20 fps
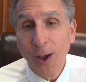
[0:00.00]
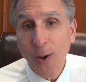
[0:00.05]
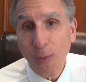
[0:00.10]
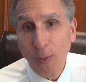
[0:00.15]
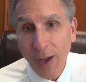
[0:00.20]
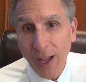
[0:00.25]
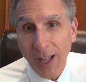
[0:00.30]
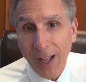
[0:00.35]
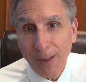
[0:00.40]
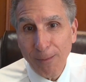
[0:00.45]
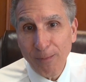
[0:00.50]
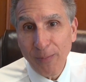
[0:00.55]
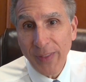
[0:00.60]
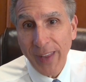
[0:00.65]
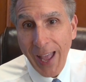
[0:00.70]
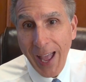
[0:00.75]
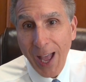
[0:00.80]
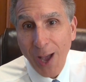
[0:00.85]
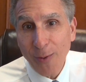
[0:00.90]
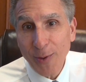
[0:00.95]
Well,
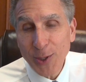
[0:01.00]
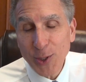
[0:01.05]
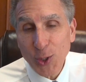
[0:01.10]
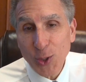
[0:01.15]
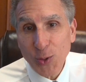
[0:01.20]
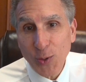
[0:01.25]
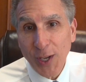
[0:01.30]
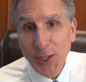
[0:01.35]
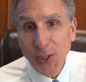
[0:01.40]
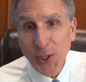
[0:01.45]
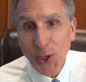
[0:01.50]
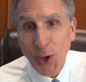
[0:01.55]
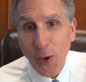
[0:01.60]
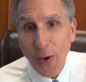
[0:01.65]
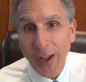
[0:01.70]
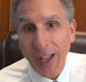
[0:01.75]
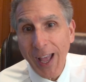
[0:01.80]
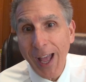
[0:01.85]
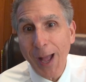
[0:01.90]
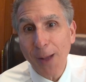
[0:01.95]
now interest rates are
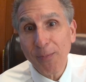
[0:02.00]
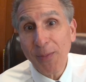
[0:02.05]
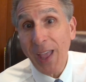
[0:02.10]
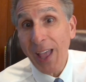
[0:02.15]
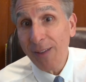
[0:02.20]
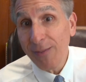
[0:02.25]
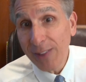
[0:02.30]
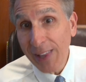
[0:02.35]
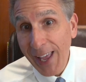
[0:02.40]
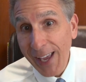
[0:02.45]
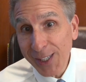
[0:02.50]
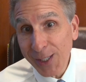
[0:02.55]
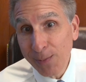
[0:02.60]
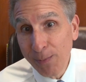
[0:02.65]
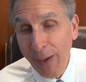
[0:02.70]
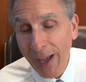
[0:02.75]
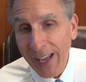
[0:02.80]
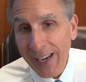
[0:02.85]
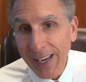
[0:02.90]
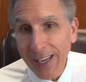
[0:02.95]
going up. They have less
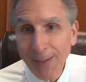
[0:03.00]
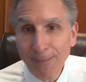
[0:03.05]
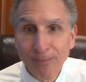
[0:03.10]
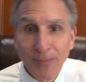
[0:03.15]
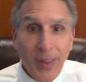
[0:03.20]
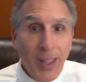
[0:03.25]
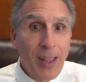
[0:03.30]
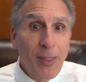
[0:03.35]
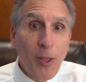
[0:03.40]
money.